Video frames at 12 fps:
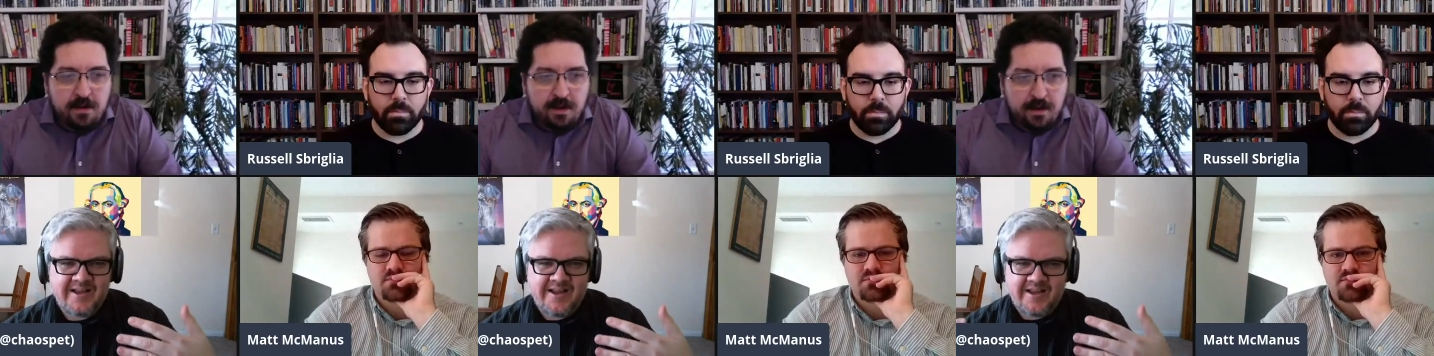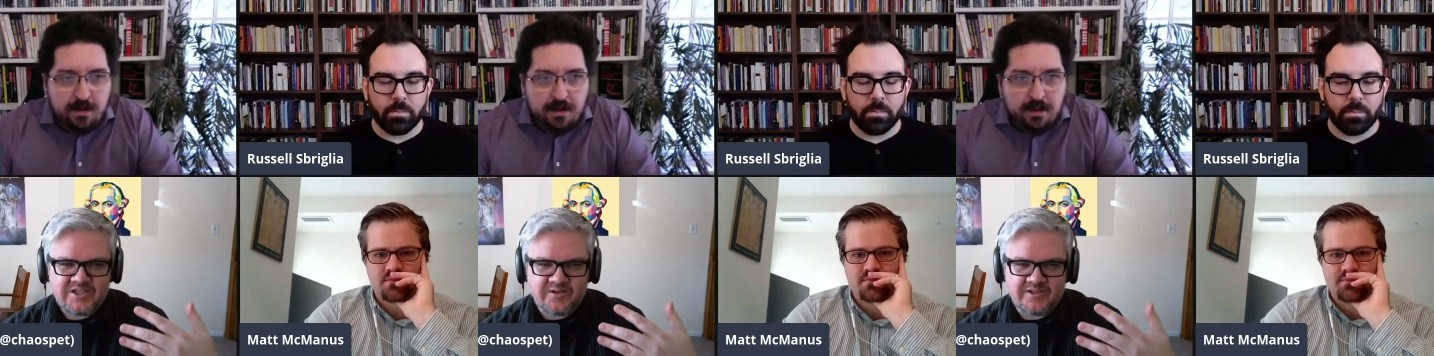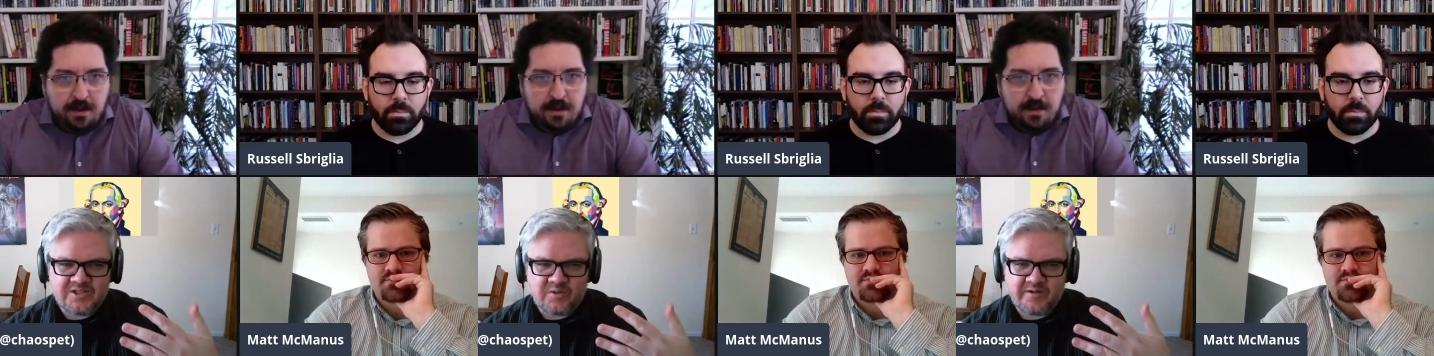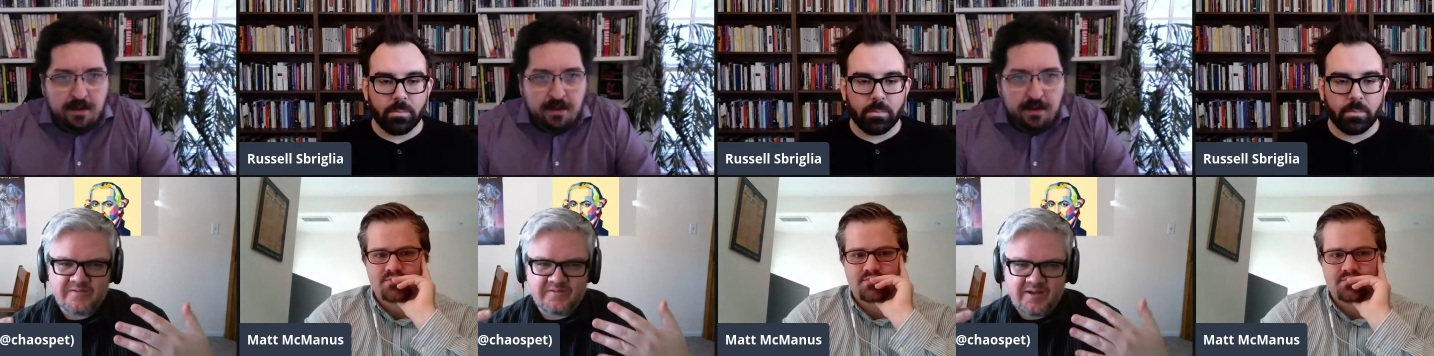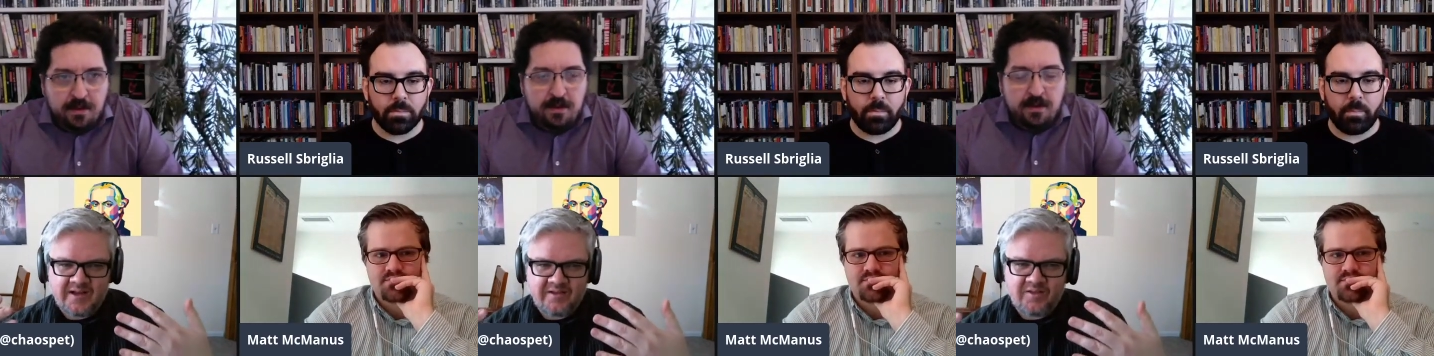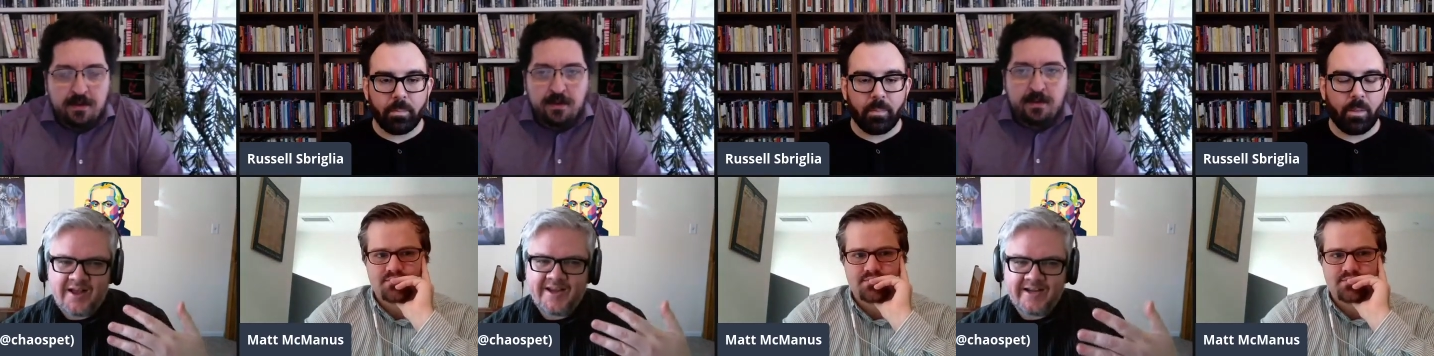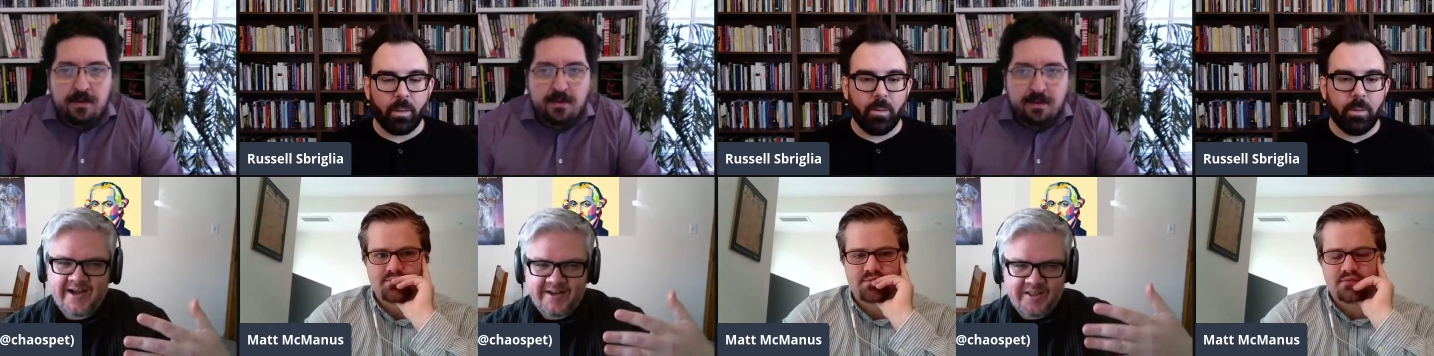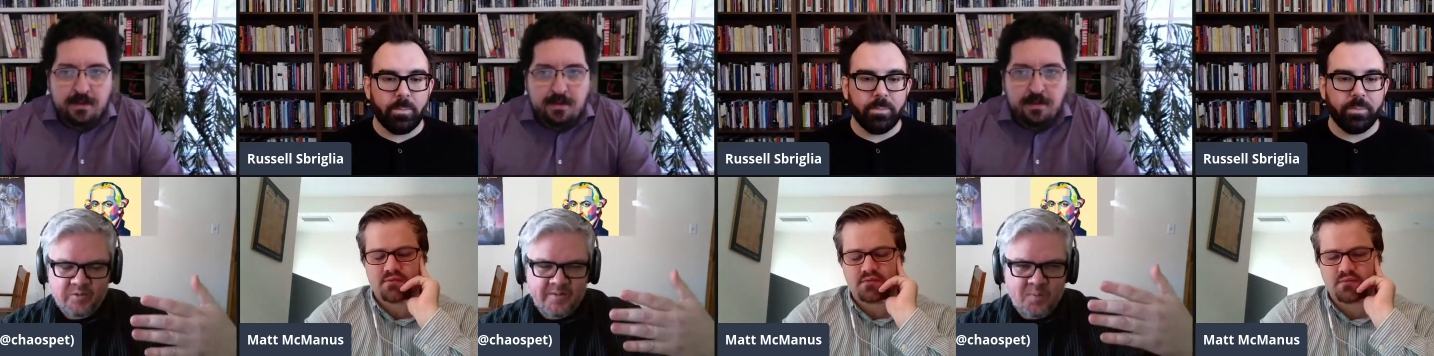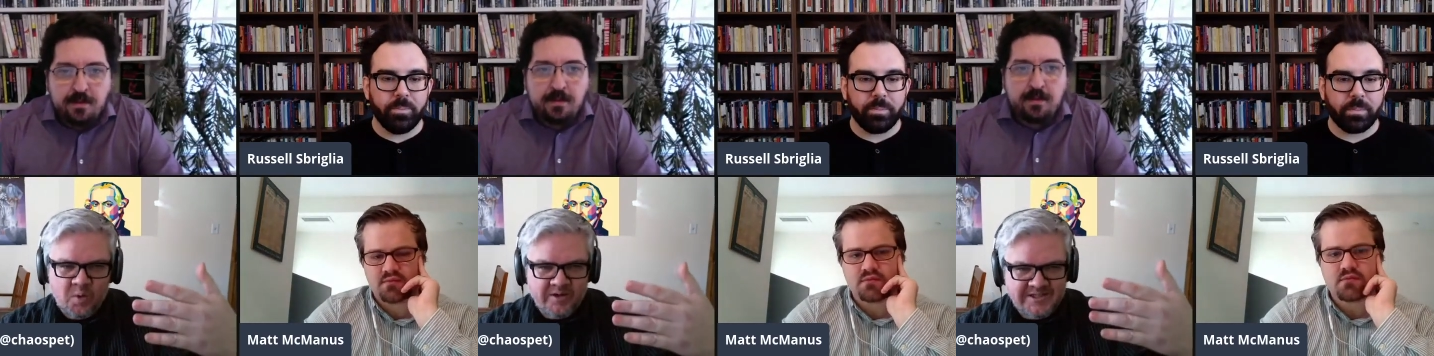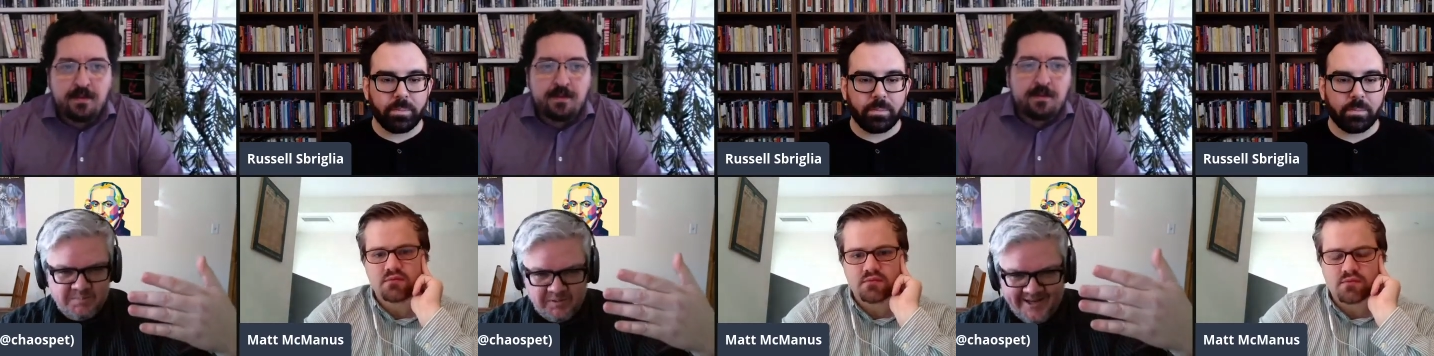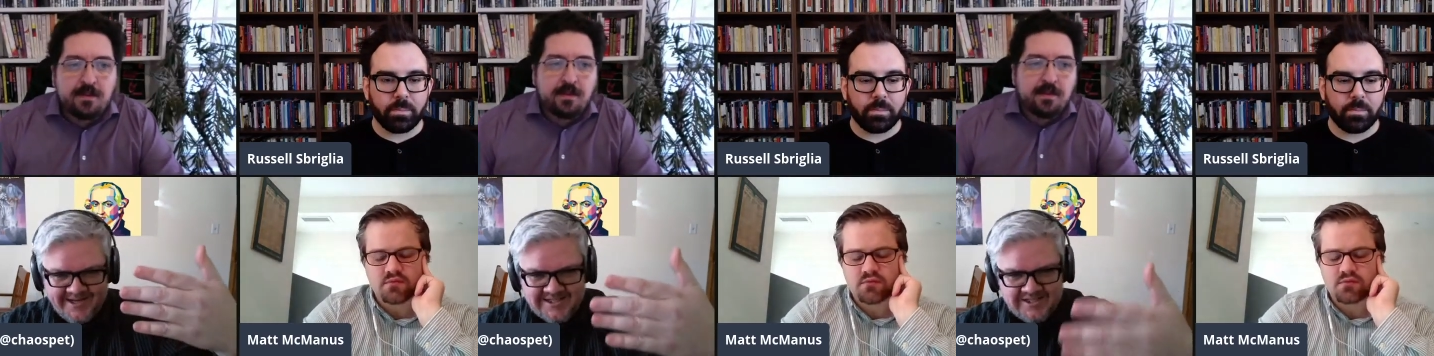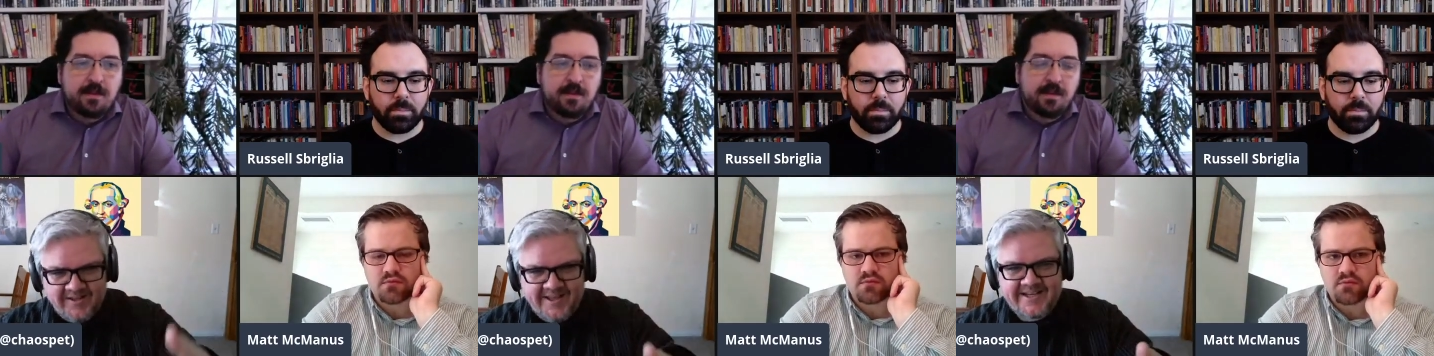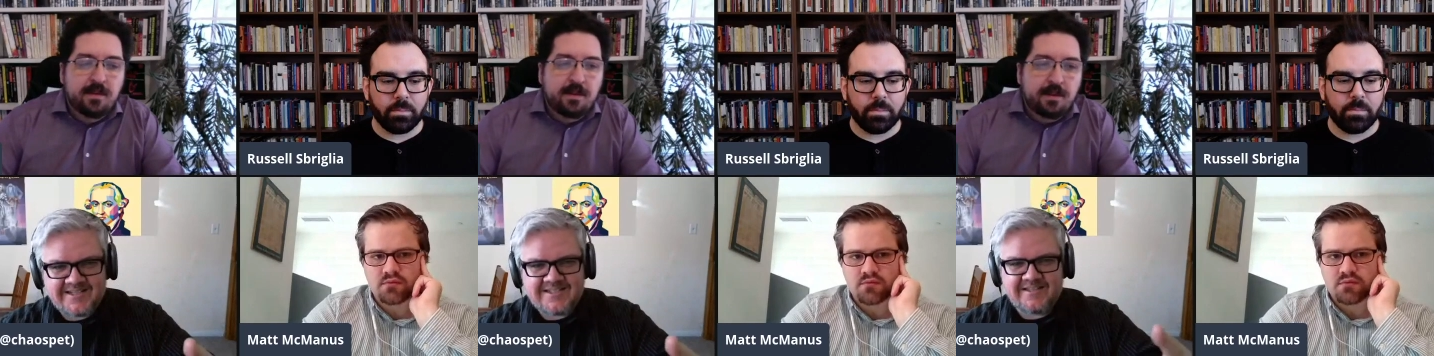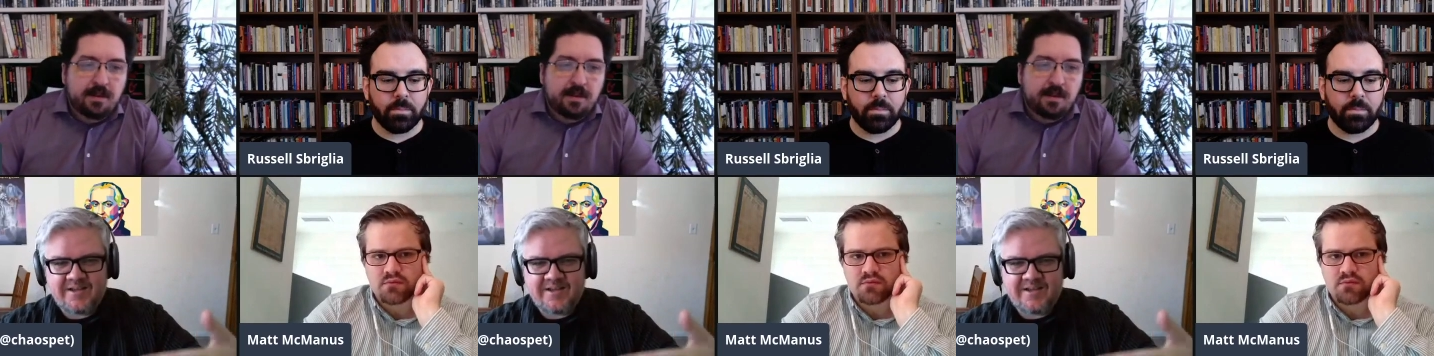Speaker 1: so the sort of Lockean idea that we're born as blank slates,